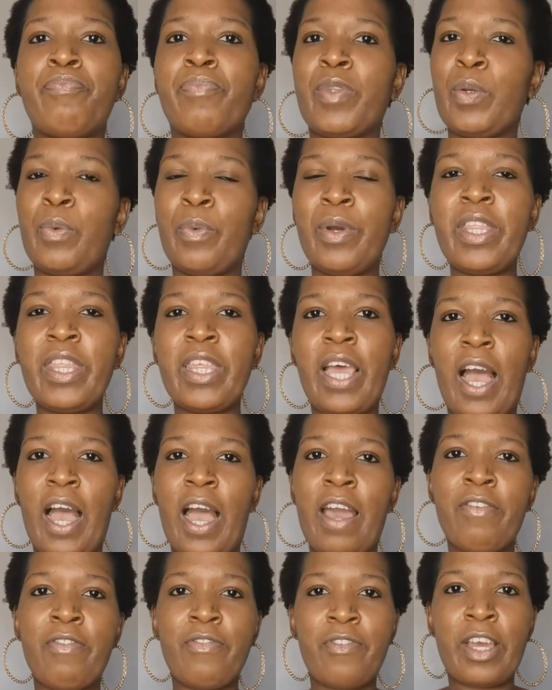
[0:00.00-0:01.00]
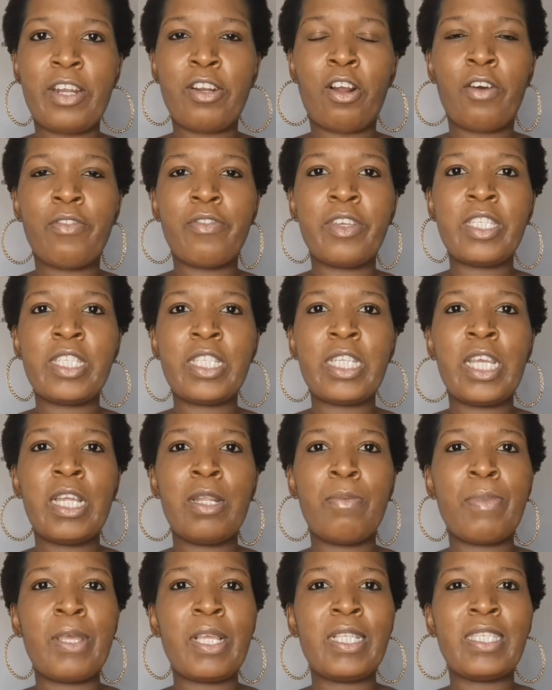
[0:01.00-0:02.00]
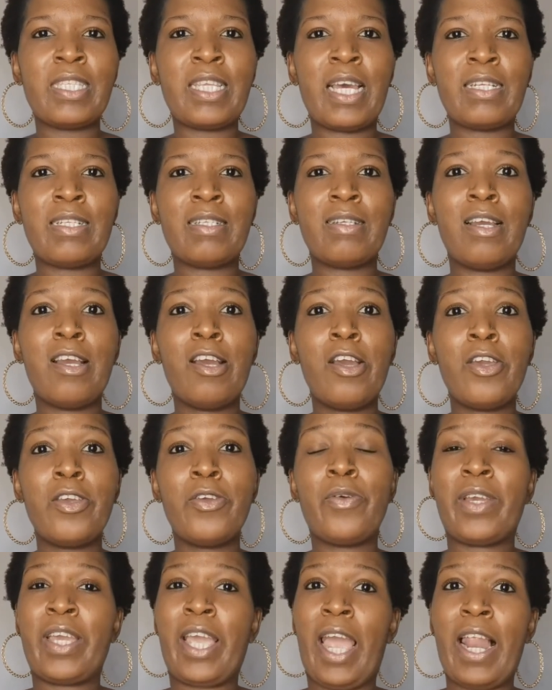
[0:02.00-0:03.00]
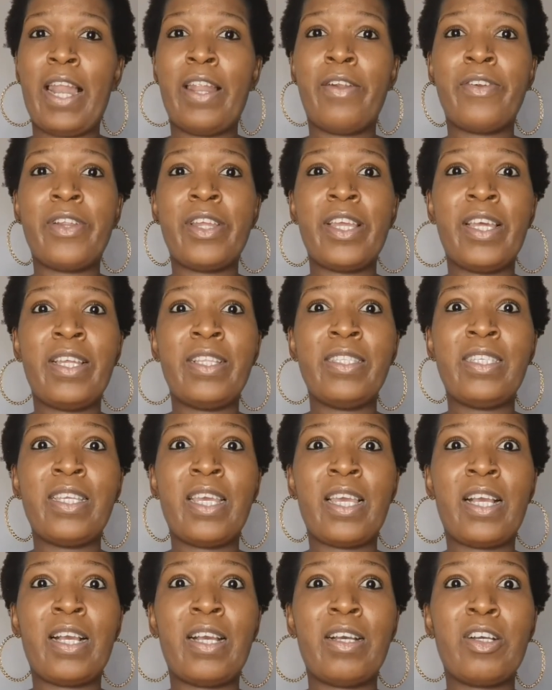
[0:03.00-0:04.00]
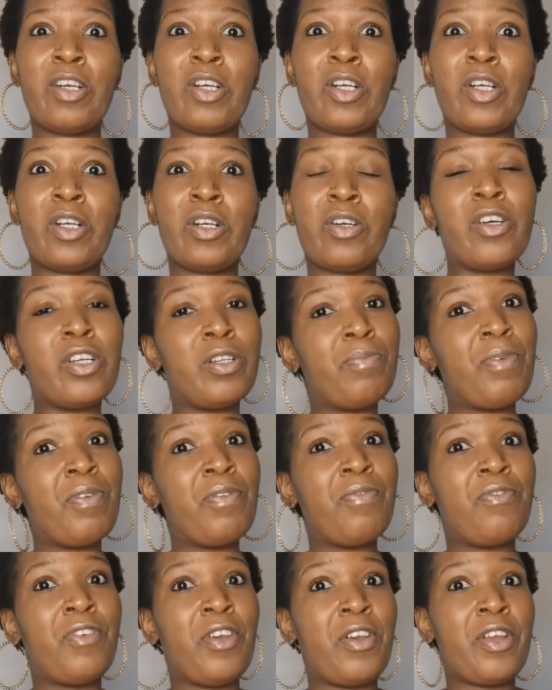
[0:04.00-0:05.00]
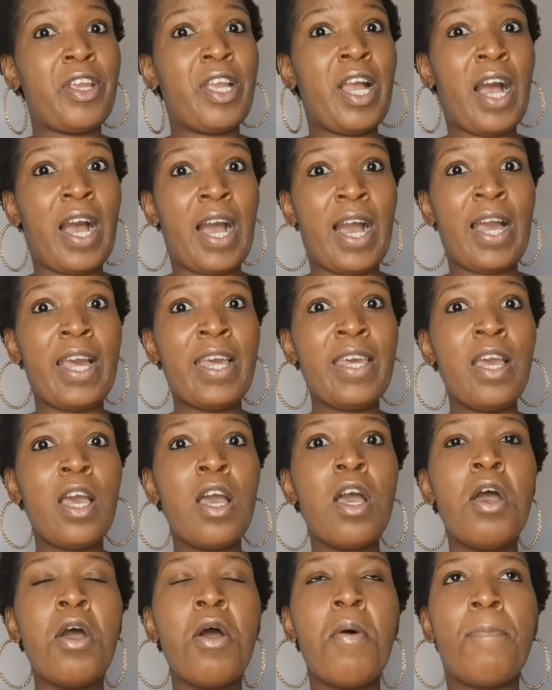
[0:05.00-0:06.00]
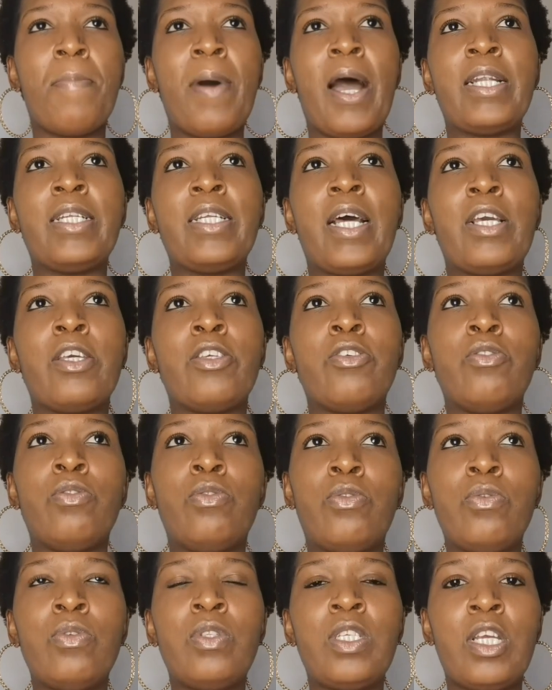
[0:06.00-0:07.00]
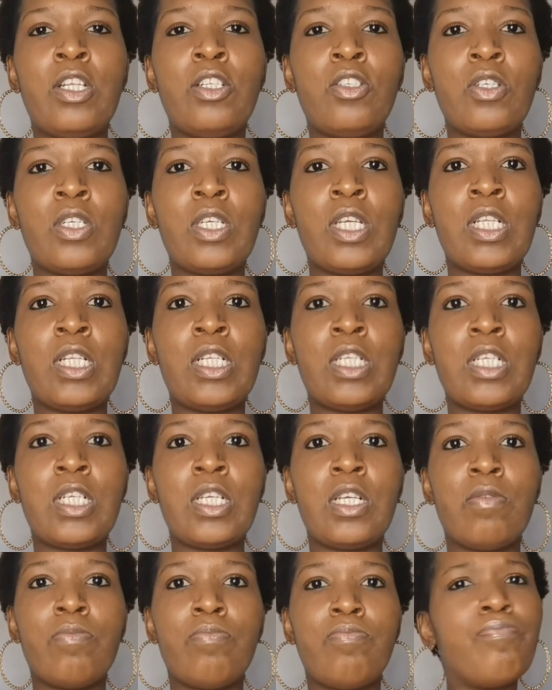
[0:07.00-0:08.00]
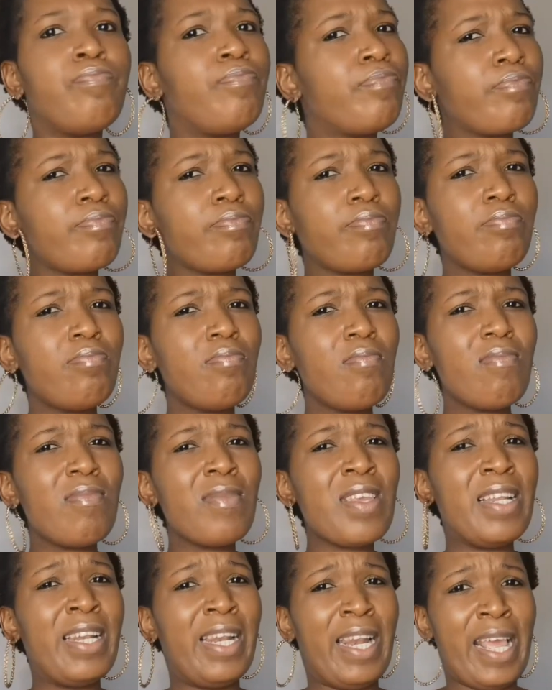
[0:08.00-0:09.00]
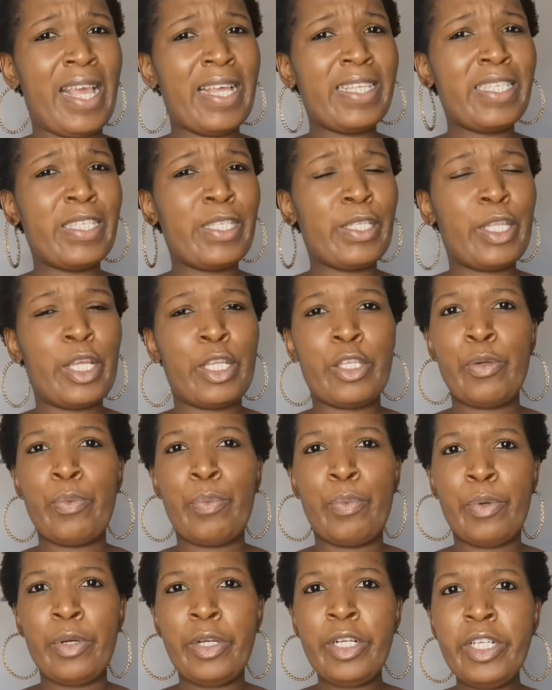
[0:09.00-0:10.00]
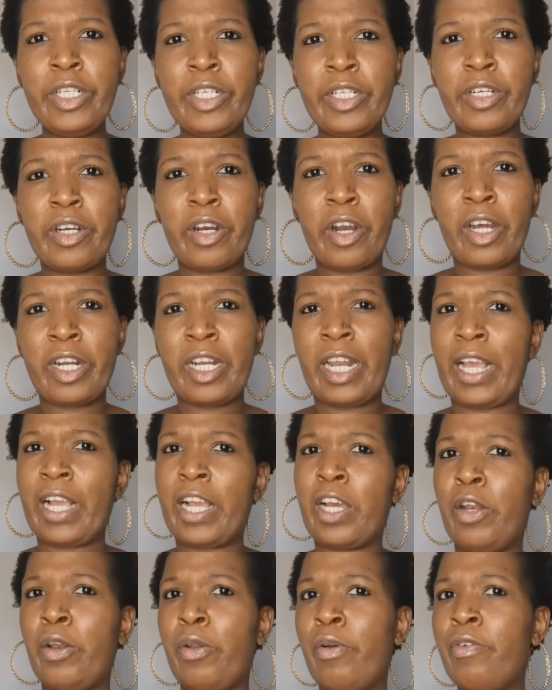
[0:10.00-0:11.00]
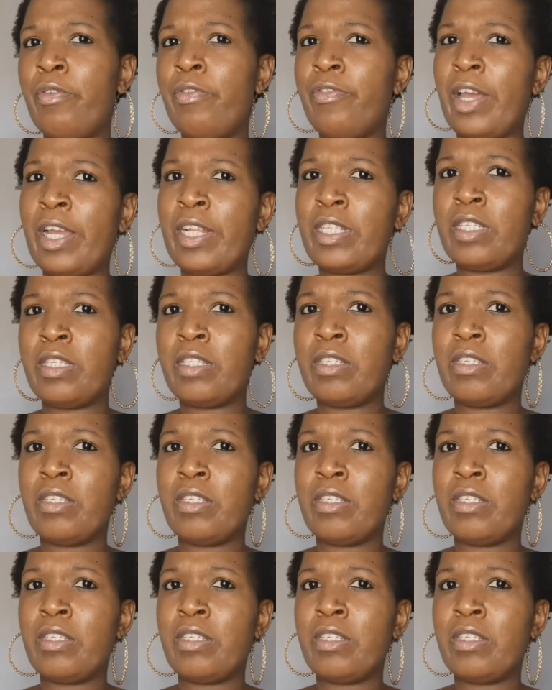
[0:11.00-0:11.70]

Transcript: With high fat, obviously, it means that your calorie intake could be very high, but you do tend to eat less than you would on like a low fat